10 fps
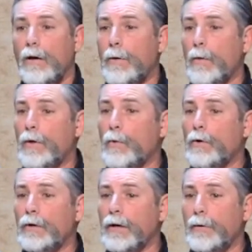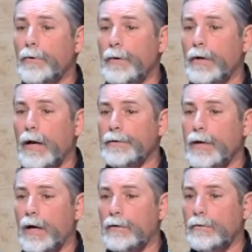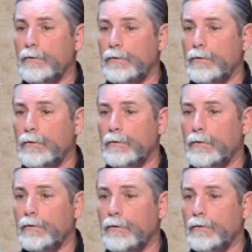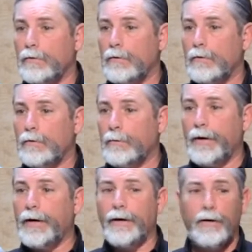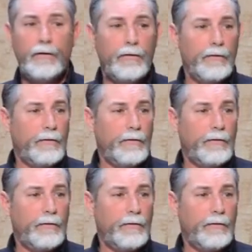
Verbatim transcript: Oh, by the way, the world didn't come to an end last night. We're here.